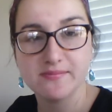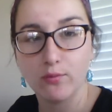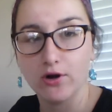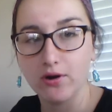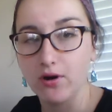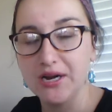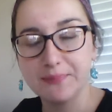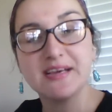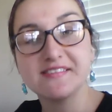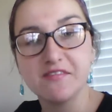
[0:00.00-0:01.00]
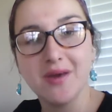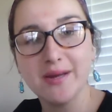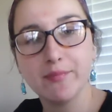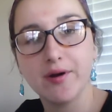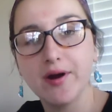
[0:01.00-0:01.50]
board or on a piece of
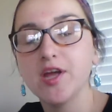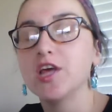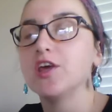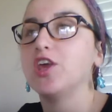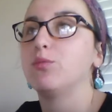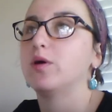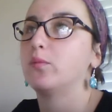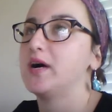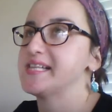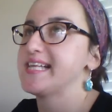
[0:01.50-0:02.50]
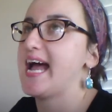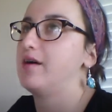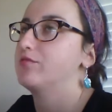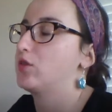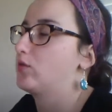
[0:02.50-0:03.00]
paper, you would want to have
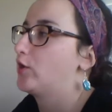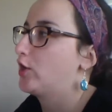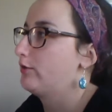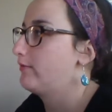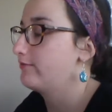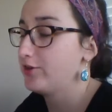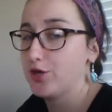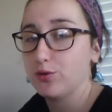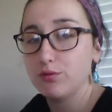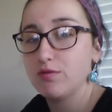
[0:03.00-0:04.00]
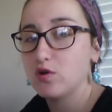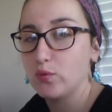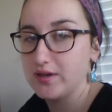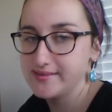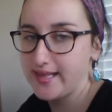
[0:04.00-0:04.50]
the learner review the
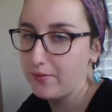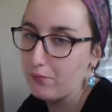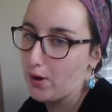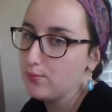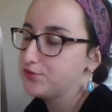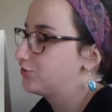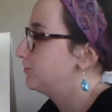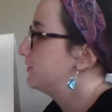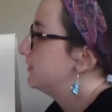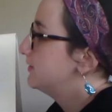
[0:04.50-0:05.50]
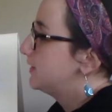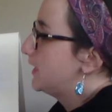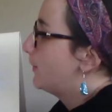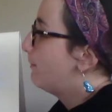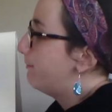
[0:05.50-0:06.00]
words they wrote.
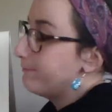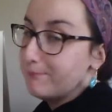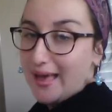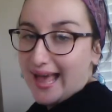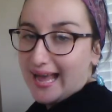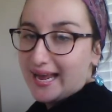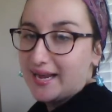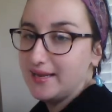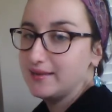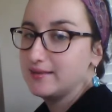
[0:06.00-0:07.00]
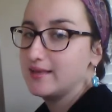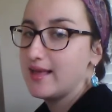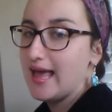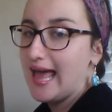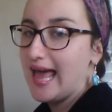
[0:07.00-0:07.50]
Bay,
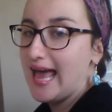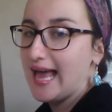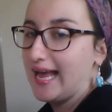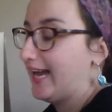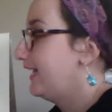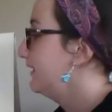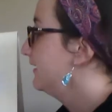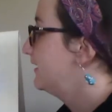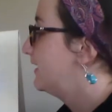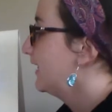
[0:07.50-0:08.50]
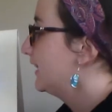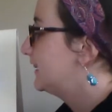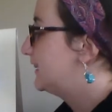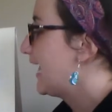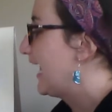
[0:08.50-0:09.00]
hay,
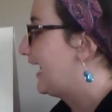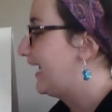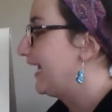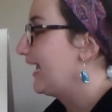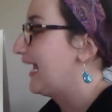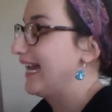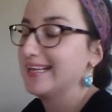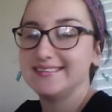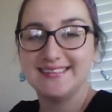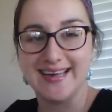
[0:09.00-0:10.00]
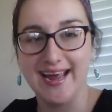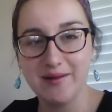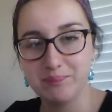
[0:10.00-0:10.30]
lay, and day.